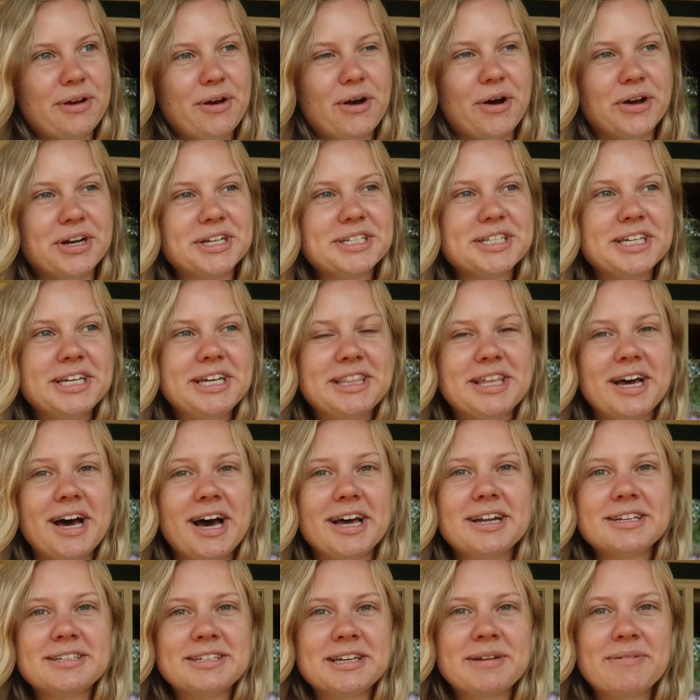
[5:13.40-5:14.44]
Honestly, the
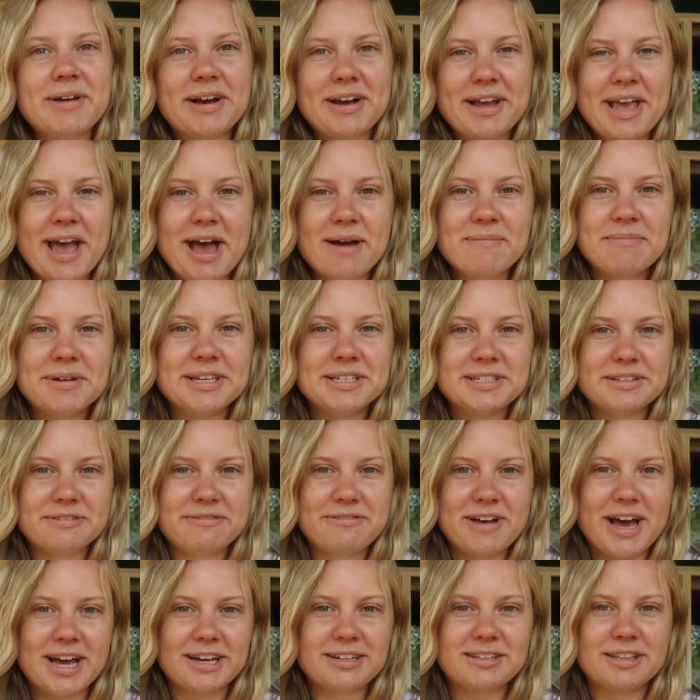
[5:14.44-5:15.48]
hardest thing about camp is the
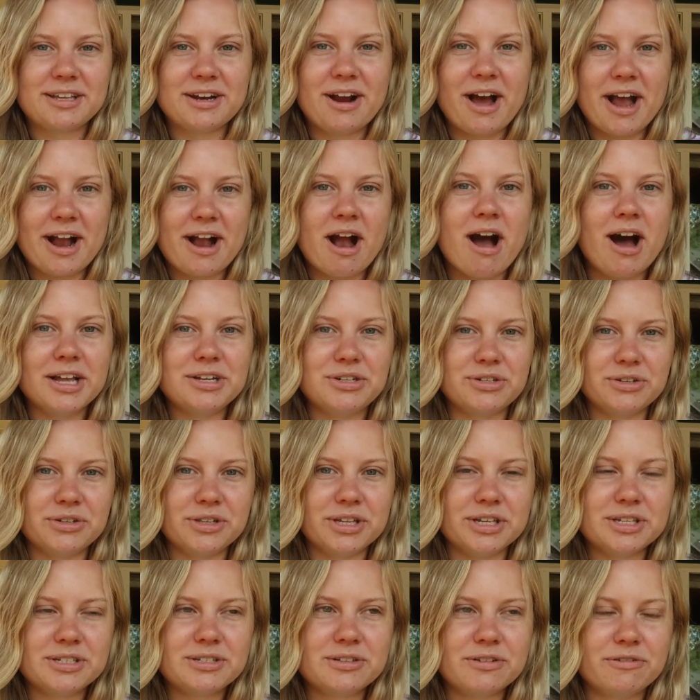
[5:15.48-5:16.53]
fact that I can't do
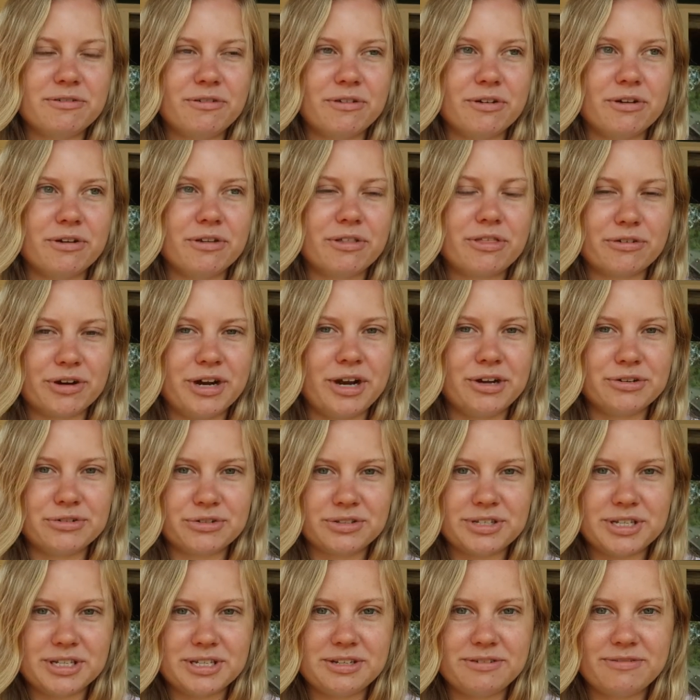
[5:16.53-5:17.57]
this for
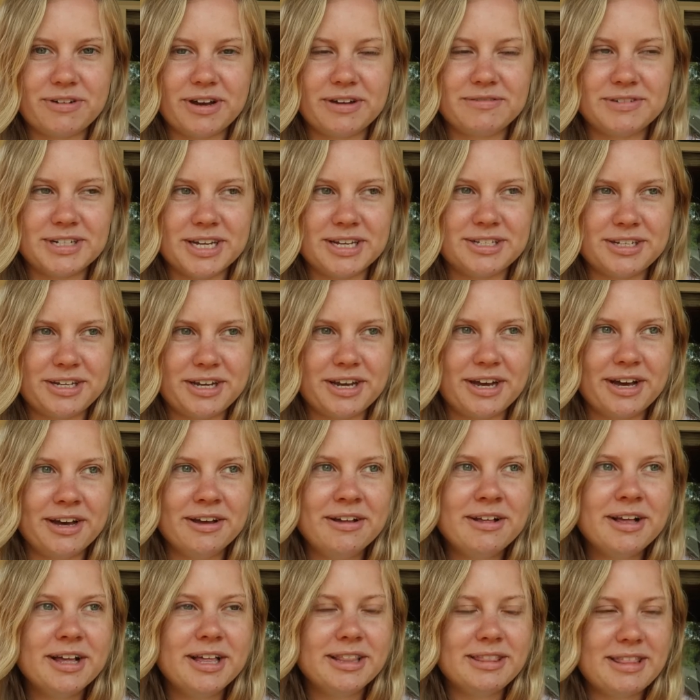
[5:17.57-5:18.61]
365 days a
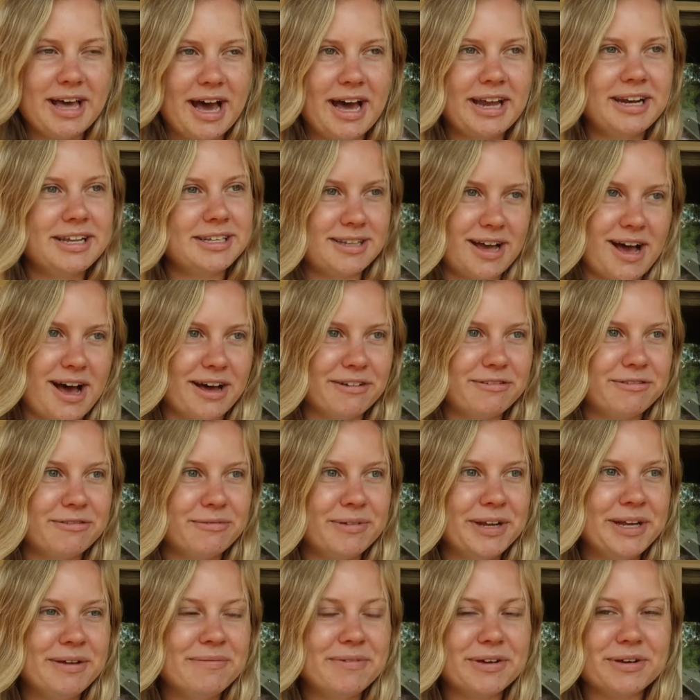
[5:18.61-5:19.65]
year. That is hard for
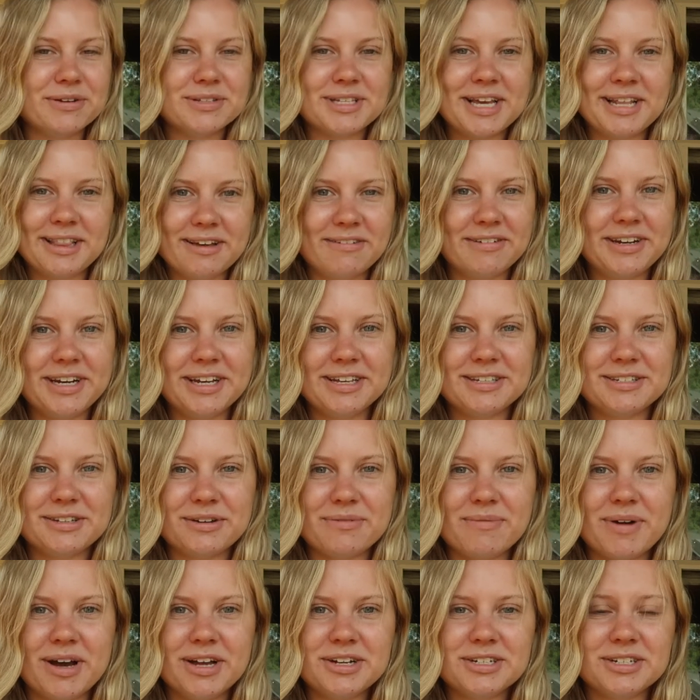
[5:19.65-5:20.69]
me because I love it here
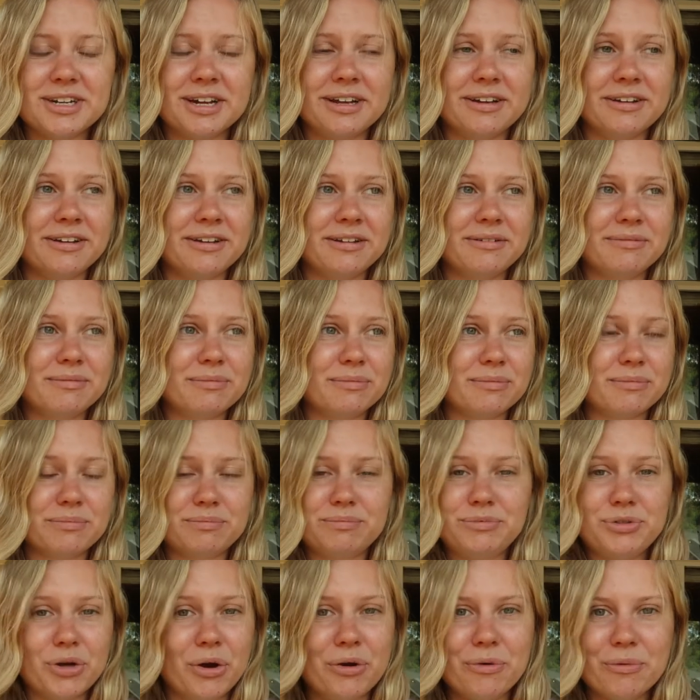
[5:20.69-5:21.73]
so much and I
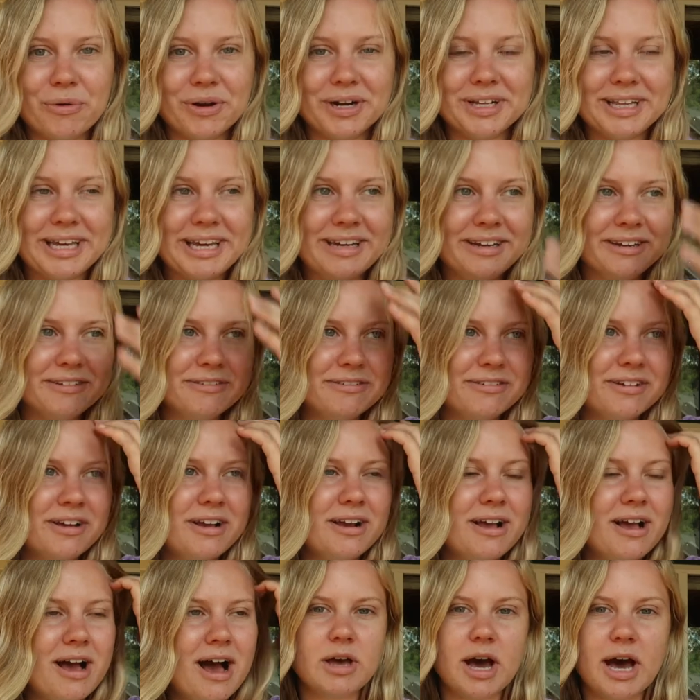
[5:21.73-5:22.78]
don't want to leave.
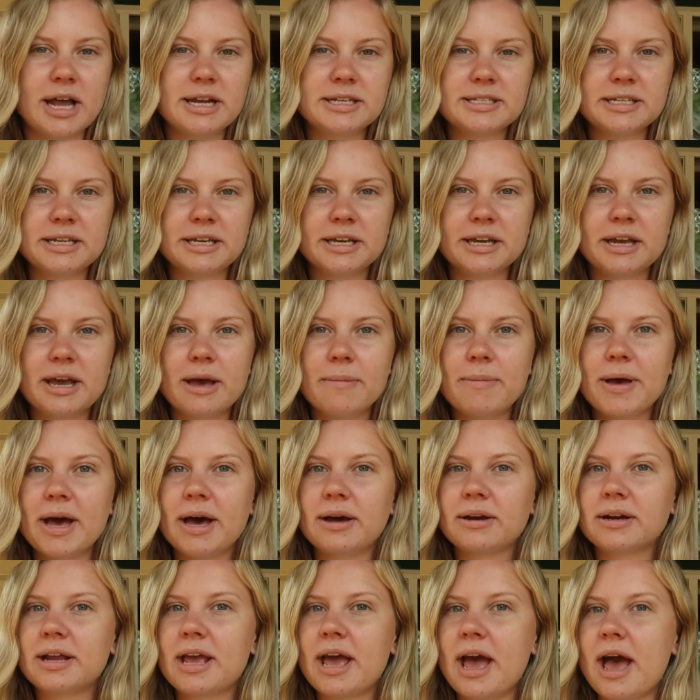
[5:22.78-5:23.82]
The hardest thing
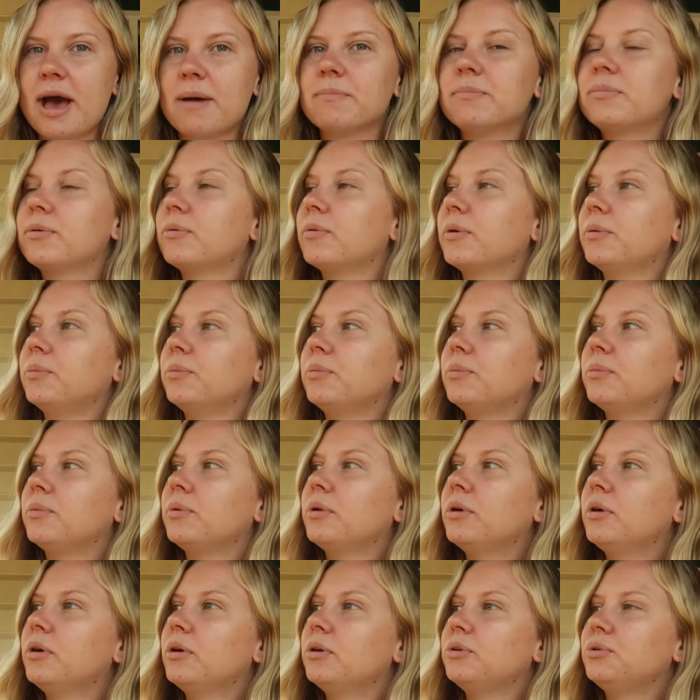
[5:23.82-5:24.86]
about camp when
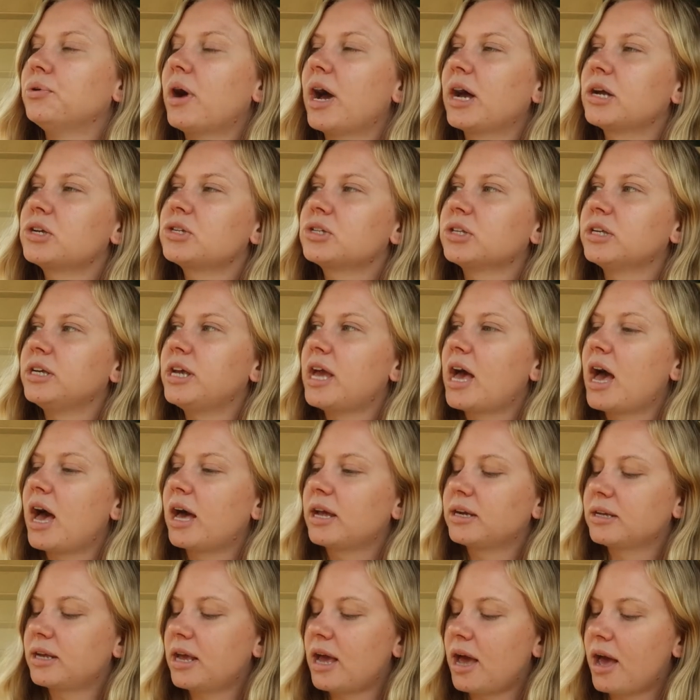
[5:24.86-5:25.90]
you're actually
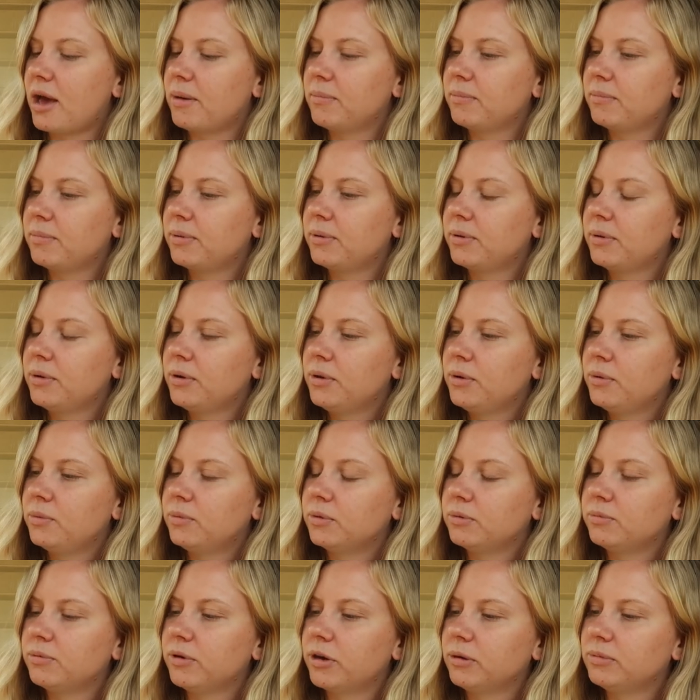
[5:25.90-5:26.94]
at camp
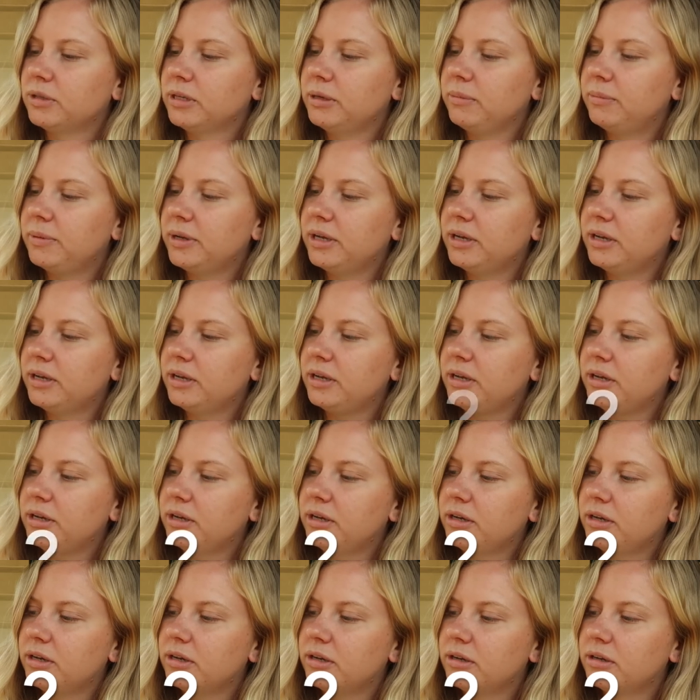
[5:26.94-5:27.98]
would probably
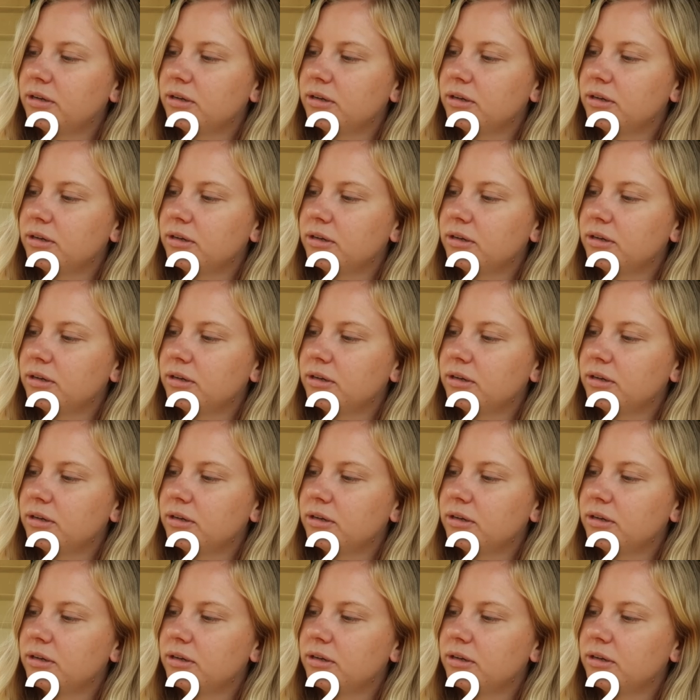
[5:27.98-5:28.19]
be...